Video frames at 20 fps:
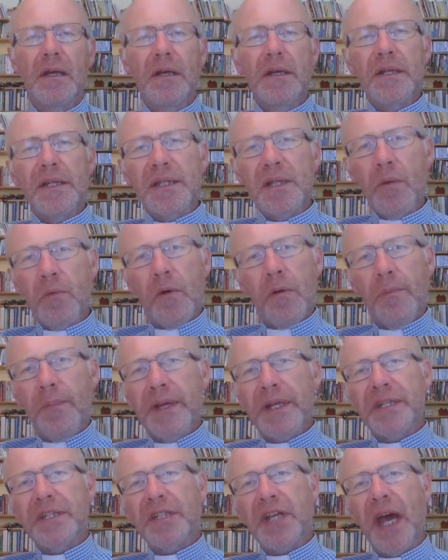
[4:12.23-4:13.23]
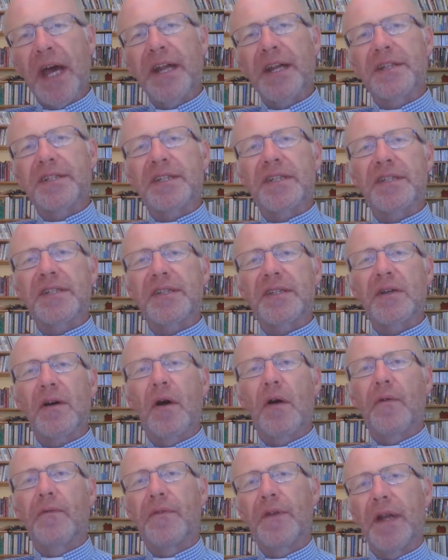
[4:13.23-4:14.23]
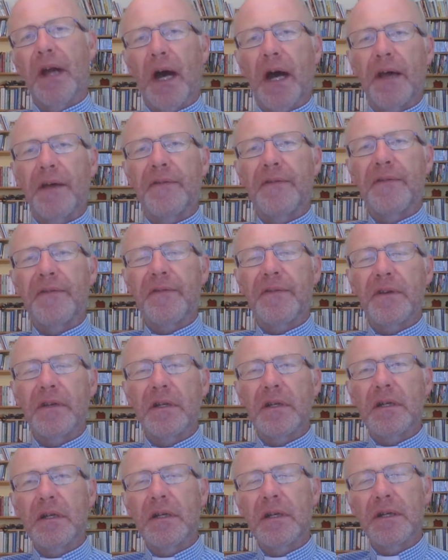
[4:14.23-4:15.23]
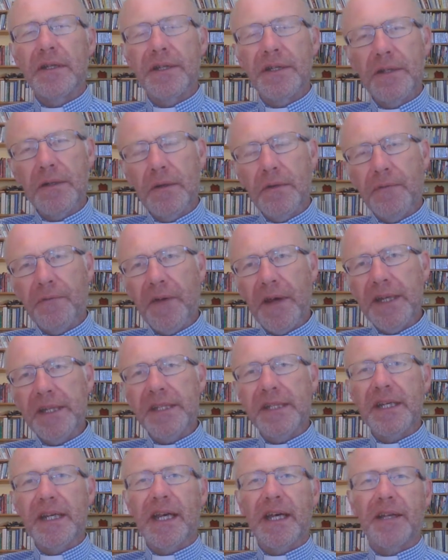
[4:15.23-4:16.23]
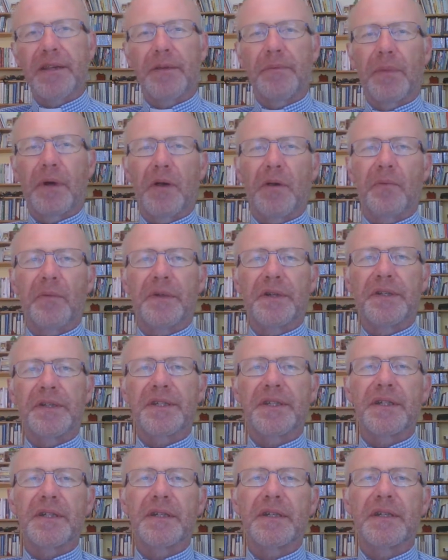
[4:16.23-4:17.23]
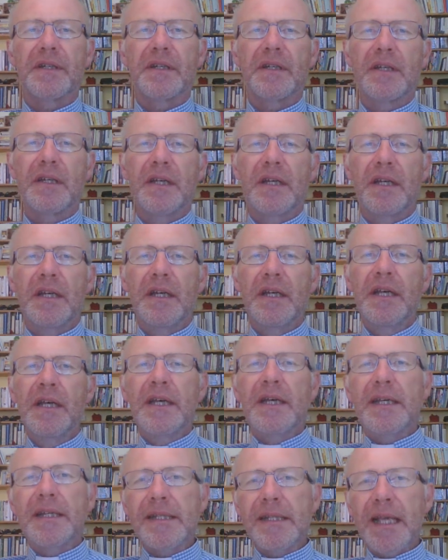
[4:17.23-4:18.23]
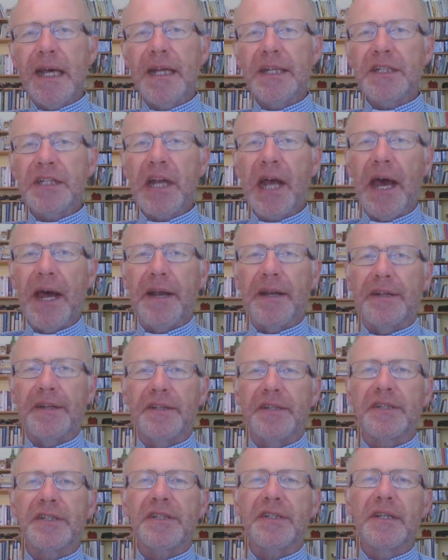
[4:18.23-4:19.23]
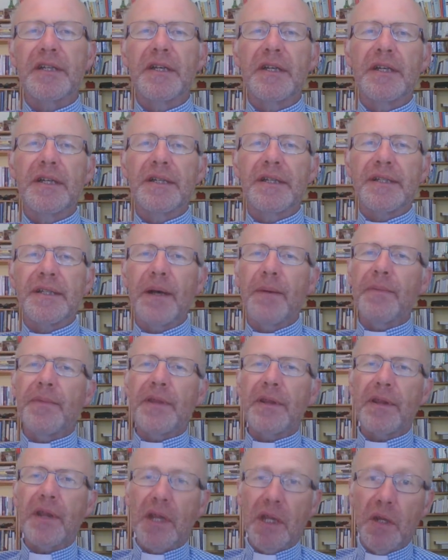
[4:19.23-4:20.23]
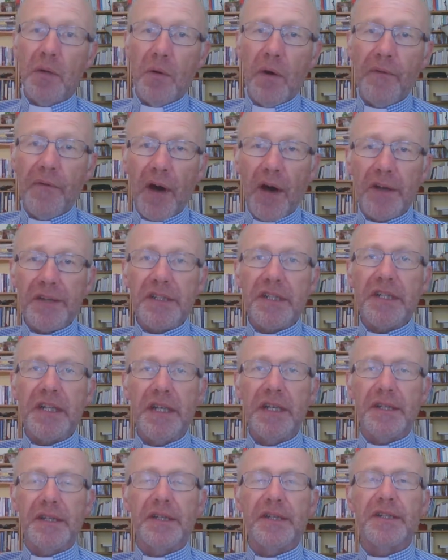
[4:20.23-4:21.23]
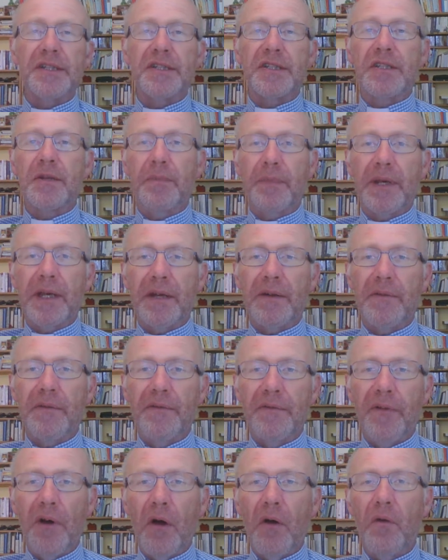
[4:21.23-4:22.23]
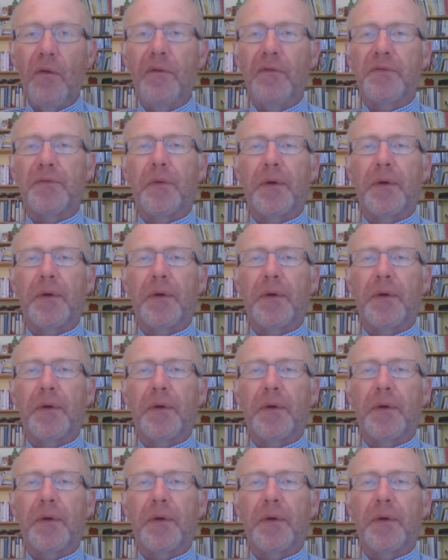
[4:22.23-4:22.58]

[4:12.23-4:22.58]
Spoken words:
So, what big challenges of life are you facing at the moment? Is that challenge something that you have asked Jesus to be involved